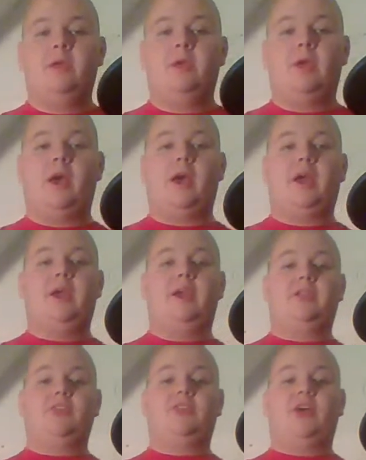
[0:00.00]
I
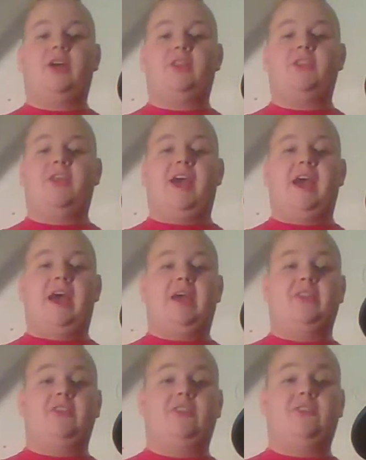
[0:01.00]
thought that
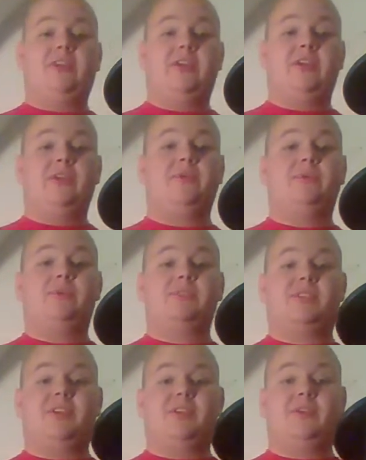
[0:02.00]
it was
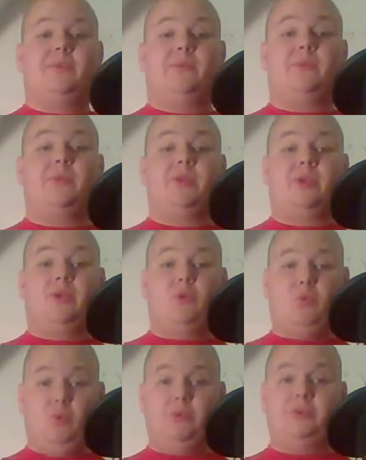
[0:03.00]
a really
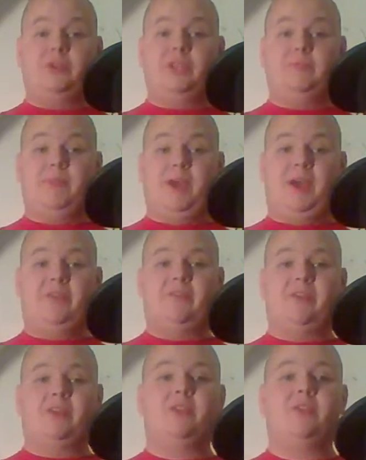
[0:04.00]
cool deep dive
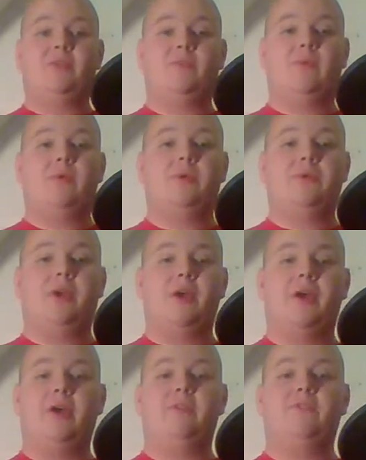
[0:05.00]
into the world
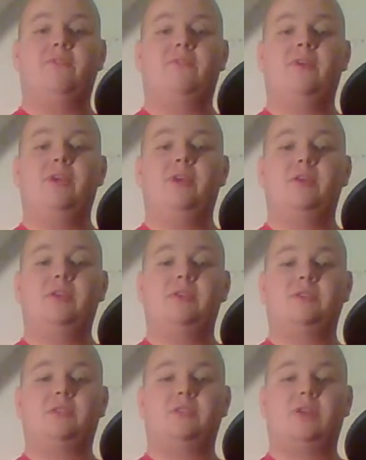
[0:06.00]
of
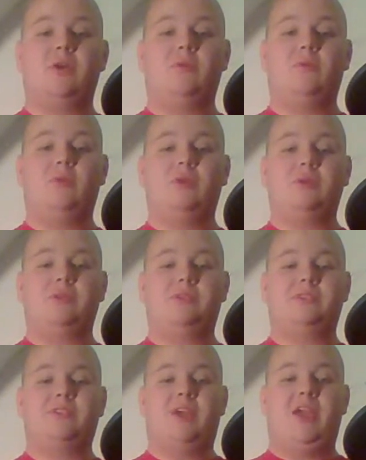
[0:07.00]
Star
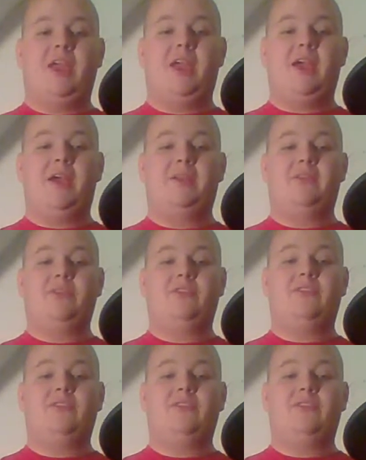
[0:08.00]
Wars, and